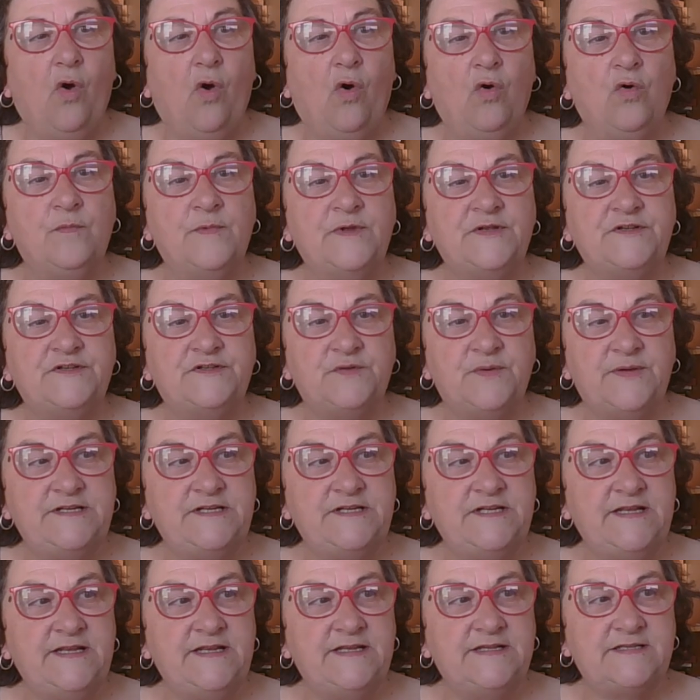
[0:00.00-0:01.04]
Almost
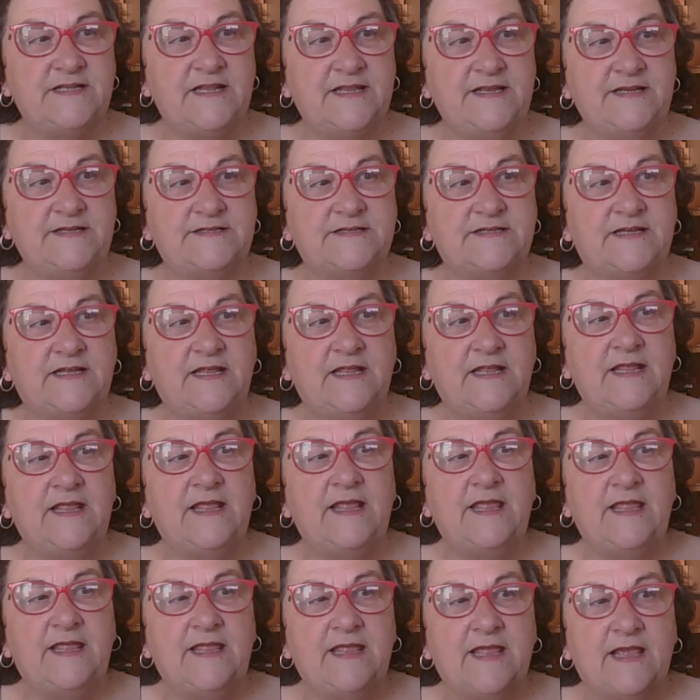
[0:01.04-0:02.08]
20 years later,
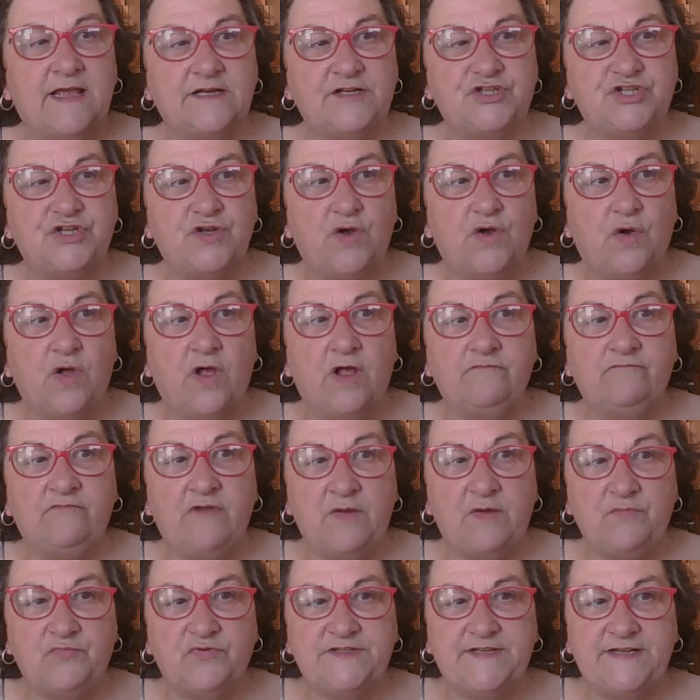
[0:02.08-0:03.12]
he had a shot at
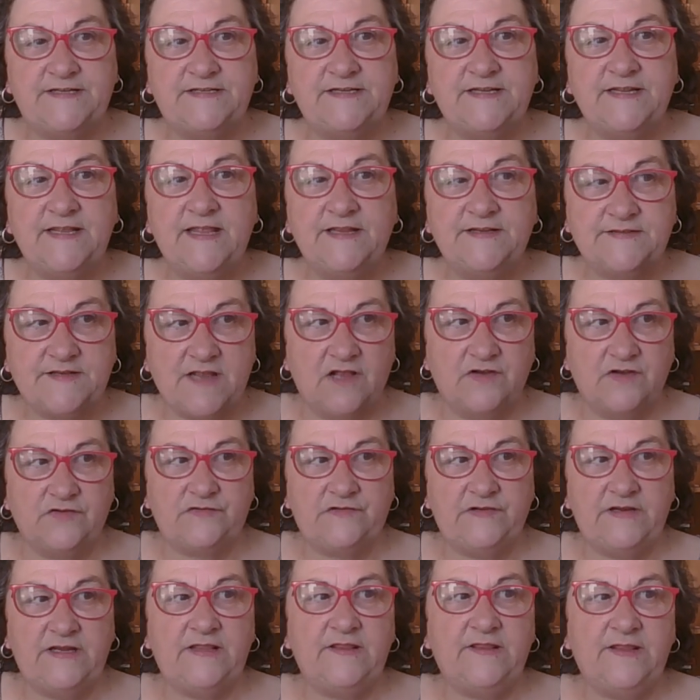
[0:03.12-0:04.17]
representing his
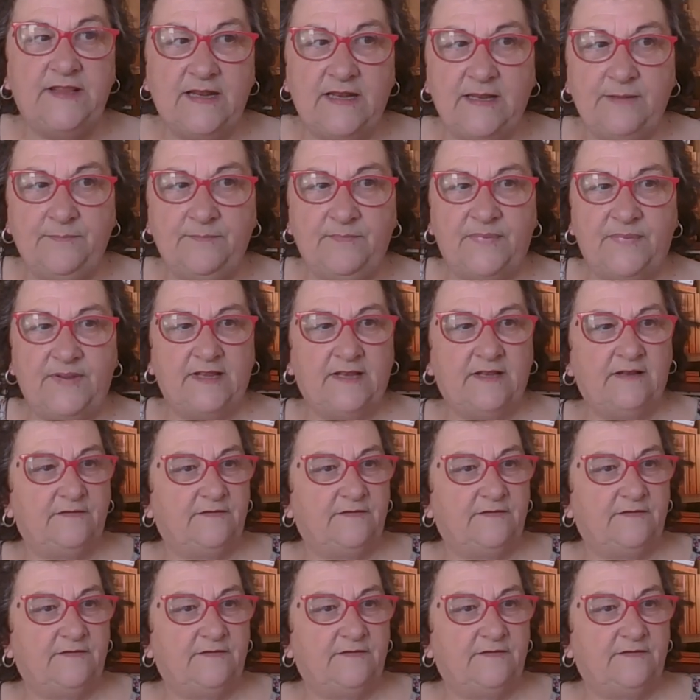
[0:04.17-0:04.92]
country at the Olympics.